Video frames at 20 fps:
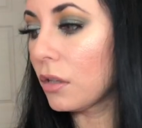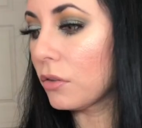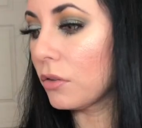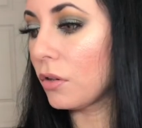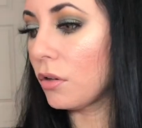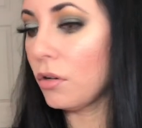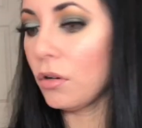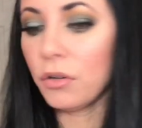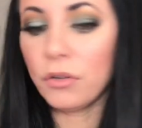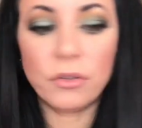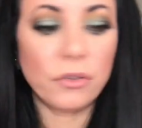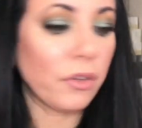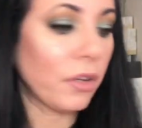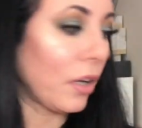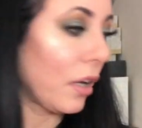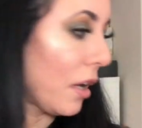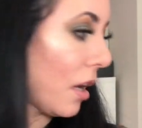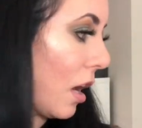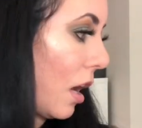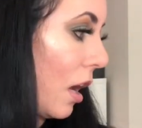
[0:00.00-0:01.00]
the colors that
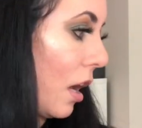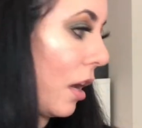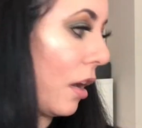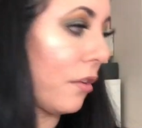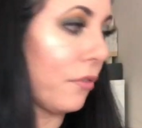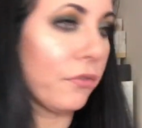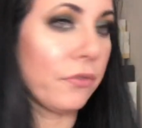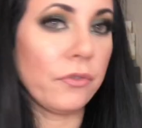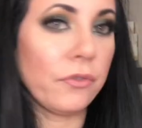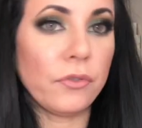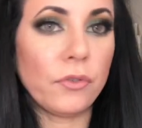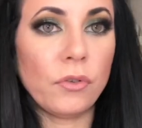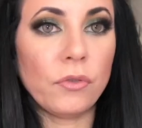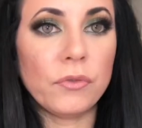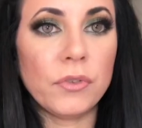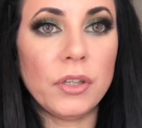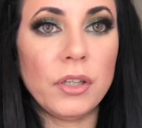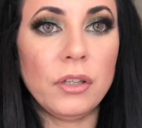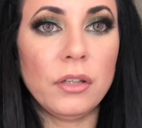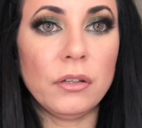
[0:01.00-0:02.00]
I have
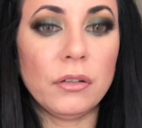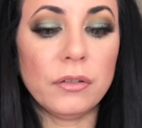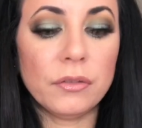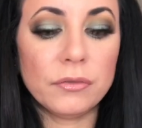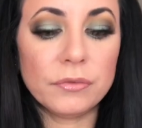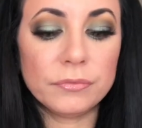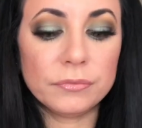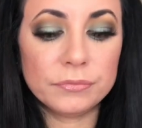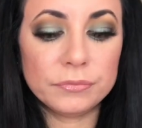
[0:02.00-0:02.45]
over here.